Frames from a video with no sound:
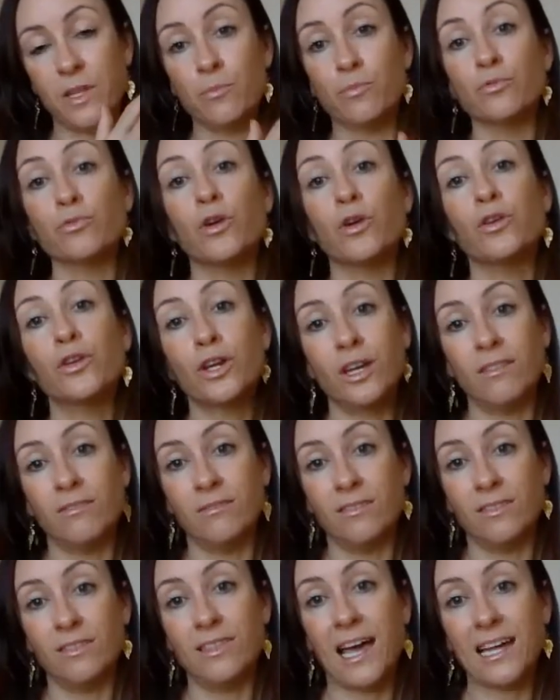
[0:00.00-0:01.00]

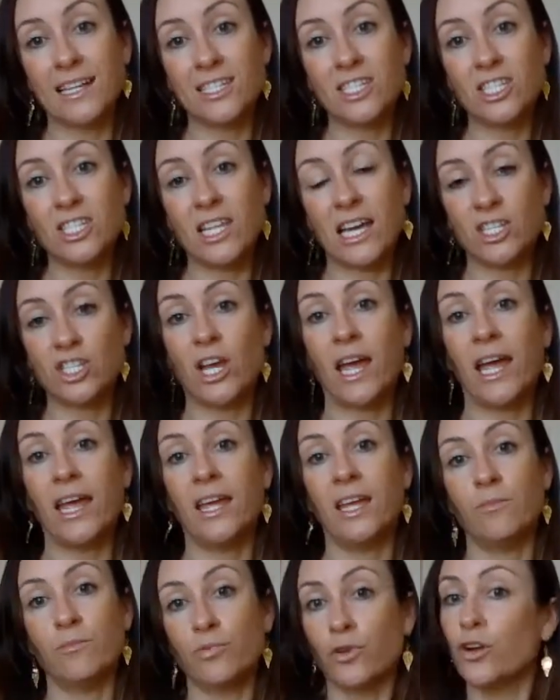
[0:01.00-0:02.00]
broken that chain,